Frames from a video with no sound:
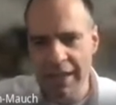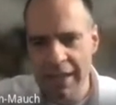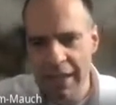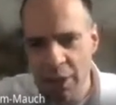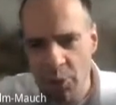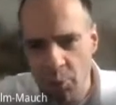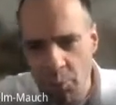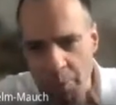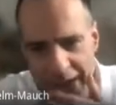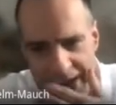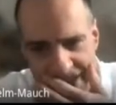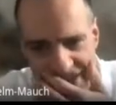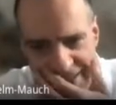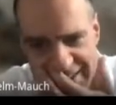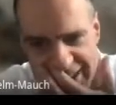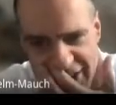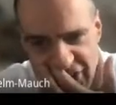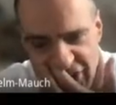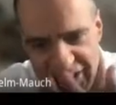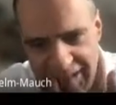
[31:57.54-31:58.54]
where
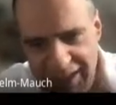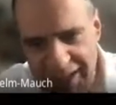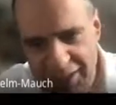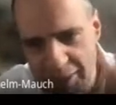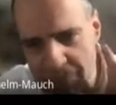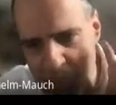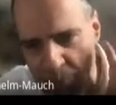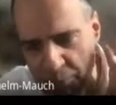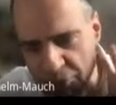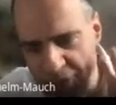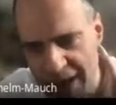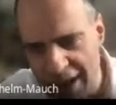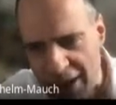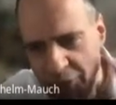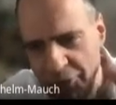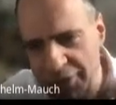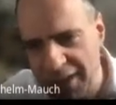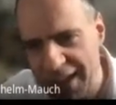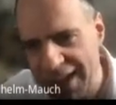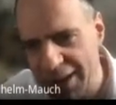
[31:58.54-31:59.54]
essentially the
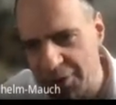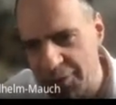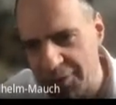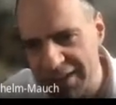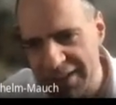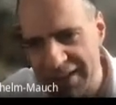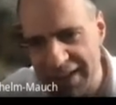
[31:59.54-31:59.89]
brown area